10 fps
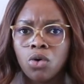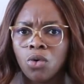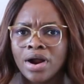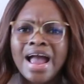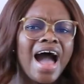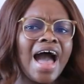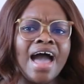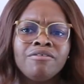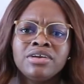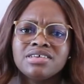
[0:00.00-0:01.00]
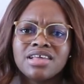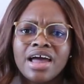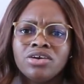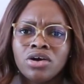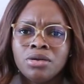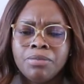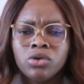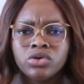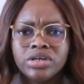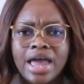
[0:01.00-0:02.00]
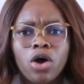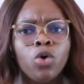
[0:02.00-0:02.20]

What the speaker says: or I haven't decided on a builder yet.